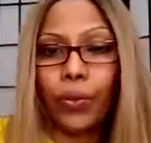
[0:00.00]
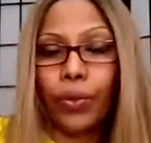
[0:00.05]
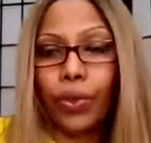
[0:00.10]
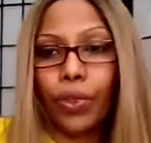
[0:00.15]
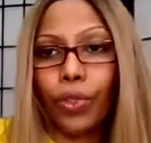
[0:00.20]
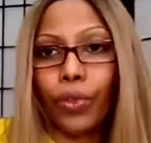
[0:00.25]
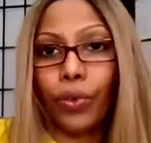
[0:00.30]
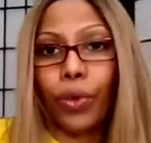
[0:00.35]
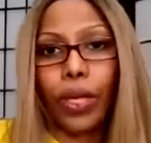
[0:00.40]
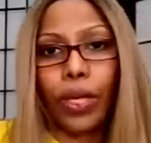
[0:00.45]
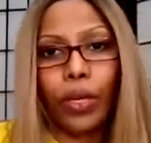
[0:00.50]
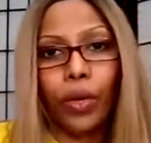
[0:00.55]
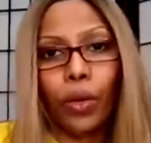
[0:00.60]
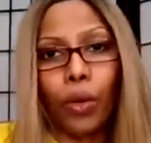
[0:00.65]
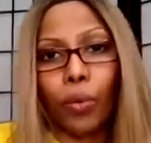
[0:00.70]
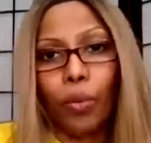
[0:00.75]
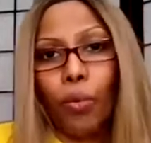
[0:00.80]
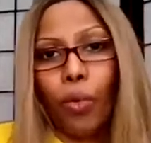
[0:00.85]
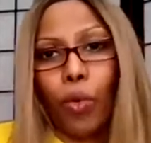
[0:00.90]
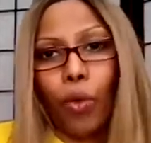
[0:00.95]
3 or
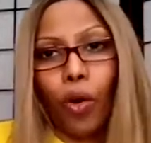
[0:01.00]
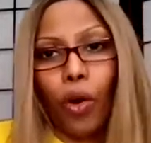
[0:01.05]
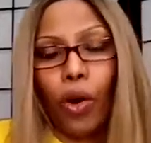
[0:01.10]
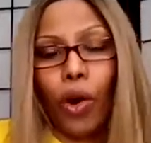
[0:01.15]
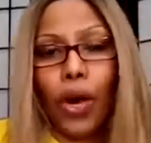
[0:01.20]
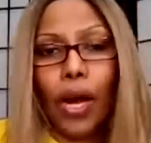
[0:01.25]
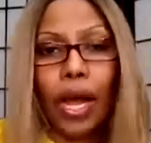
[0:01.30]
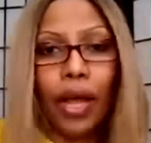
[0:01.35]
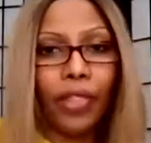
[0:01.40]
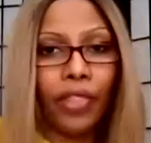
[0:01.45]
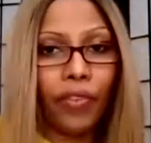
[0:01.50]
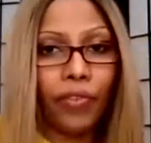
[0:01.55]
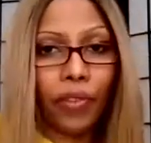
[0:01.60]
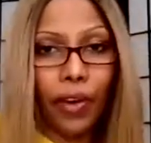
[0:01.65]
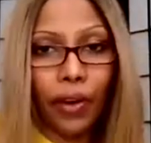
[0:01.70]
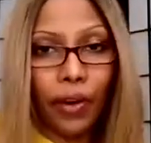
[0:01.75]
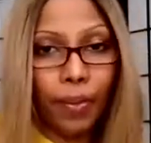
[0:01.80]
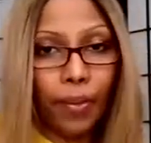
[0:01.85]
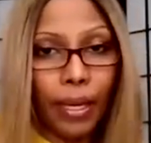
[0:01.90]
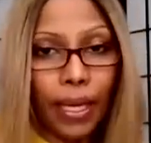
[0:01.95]
more at the
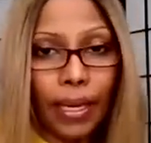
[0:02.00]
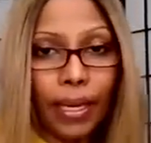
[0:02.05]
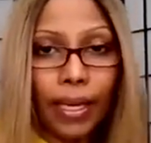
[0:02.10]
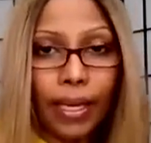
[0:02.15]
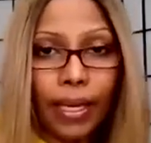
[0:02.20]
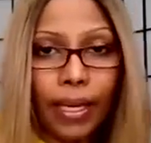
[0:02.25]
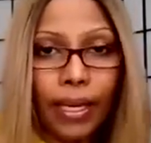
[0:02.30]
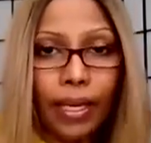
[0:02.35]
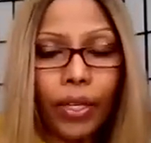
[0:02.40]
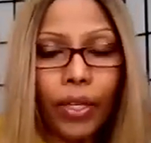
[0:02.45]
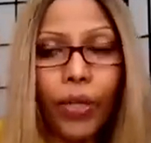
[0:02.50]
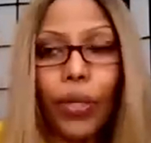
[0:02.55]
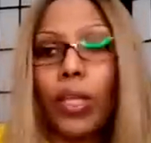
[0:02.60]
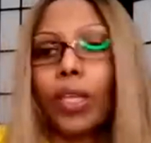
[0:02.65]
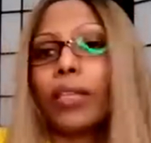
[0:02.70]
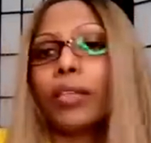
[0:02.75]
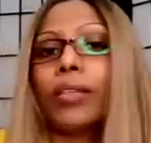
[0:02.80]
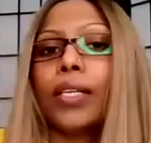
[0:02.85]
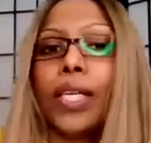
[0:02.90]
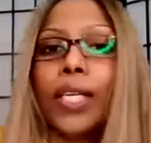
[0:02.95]
very beginning. You
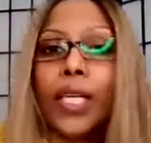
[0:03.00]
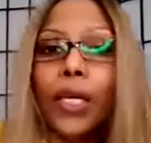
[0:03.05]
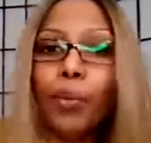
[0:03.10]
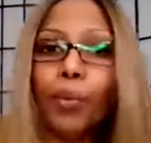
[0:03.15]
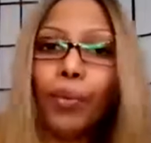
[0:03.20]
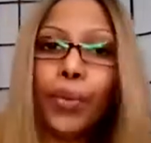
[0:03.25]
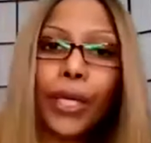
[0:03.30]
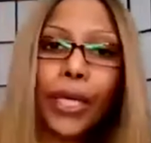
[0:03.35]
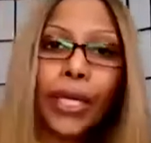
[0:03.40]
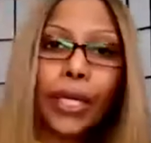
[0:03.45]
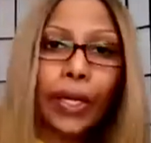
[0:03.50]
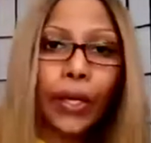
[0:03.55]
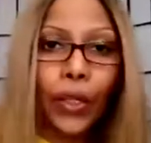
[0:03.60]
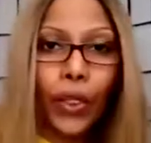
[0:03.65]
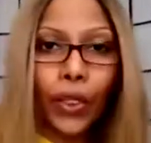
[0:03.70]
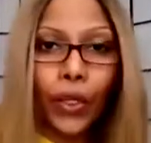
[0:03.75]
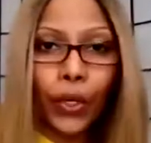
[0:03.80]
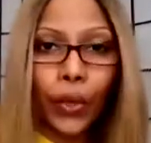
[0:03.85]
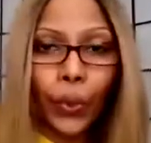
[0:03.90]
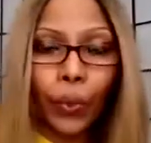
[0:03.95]
can bring in a
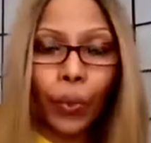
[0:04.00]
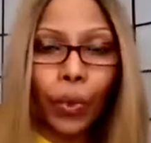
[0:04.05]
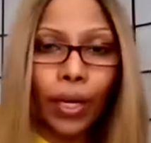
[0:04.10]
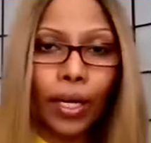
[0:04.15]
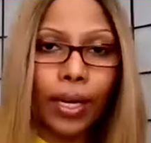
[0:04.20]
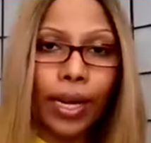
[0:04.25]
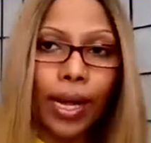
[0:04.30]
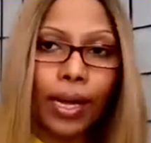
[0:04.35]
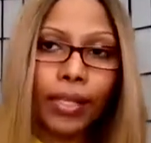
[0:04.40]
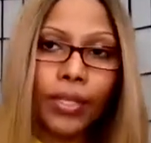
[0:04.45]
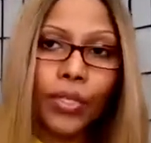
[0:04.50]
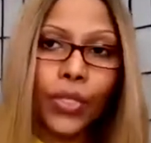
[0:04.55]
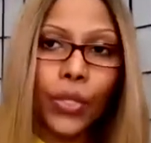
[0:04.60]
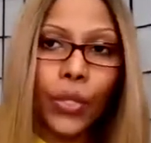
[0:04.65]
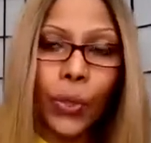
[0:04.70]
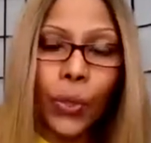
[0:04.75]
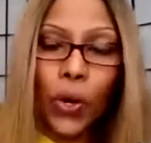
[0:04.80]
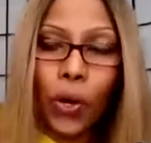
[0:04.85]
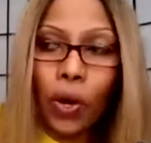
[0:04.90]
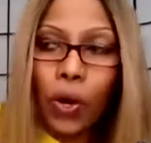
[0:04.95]
third one as
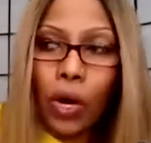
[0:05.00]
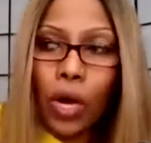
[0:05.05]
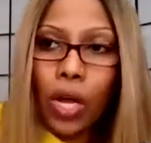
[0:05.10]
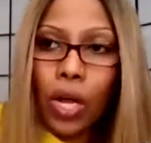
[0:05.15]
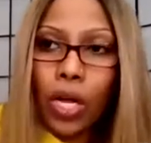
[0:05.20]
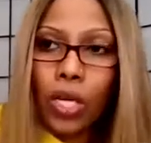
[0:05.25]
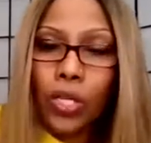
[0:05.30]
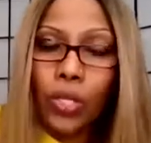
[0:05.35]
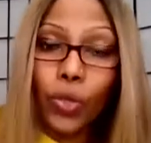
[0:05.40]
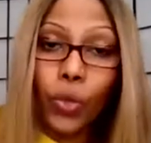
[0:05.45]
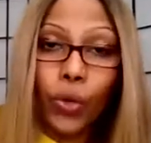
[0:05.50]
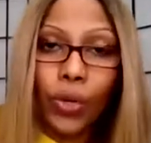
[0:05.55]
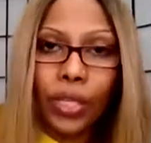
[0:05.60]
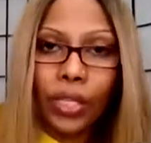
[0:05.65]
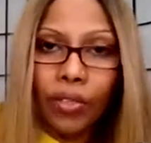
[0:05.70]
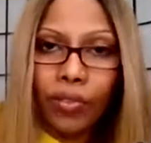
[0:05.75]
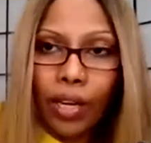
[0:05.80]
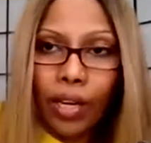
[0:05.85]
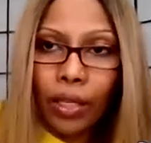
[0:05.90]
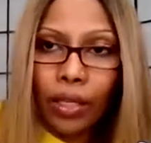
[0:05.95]
your story
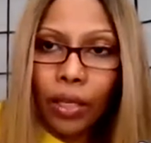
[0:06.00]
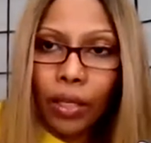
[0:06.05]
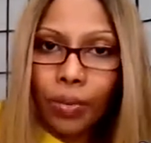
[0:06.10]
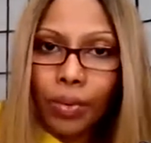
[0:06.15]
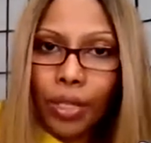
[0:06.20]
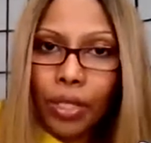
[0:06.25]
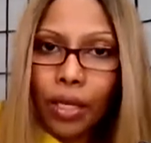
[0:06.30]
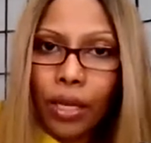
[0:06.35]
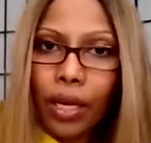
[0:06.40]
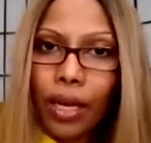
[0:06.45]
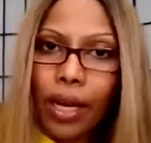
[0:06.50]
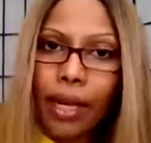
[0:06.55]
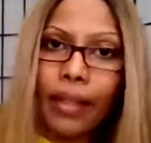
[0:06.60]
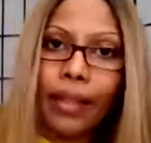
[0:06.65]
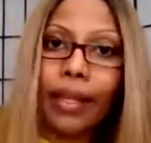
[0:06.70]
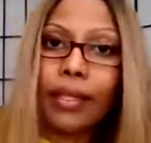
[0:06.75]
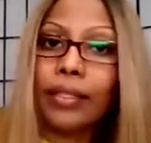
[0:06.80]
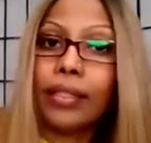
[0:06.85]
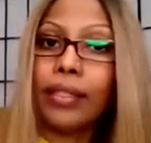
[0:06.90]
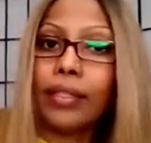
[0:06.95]
develops, and
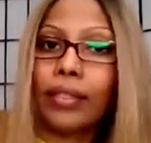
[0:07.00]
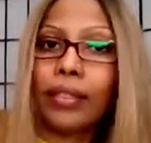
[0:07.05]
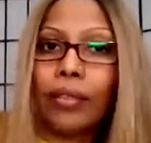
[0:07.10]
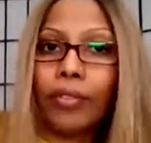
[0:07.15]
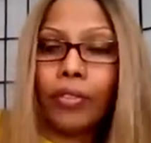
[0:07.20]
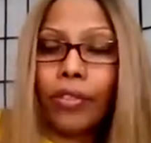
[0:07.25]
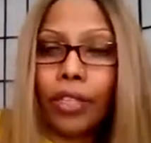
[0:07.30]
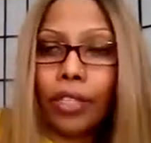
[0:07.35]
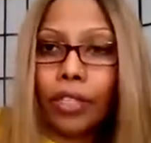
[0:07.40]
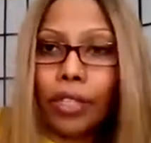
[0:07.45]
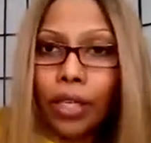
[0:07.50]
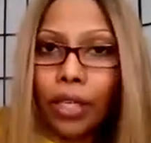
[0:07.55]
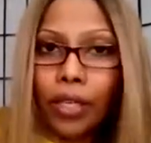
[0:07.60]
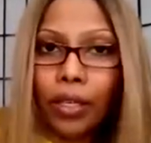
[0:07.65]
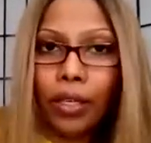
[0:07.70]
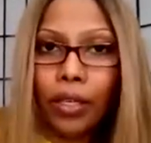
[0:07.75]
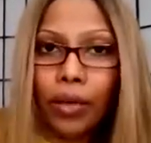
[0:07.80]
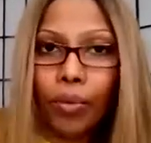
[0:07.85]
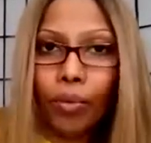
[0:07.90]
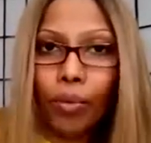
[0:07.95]
that's a different
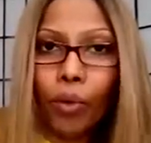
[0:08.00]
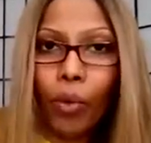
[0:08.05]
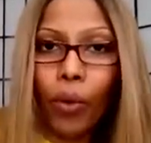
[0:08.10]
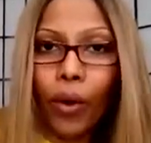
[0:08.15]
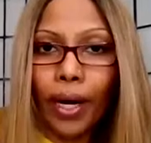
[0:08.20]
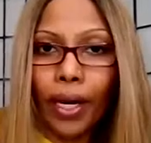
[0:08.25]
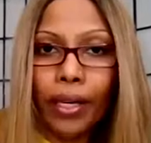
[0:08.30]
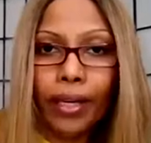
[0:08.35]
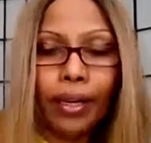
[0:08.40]
point.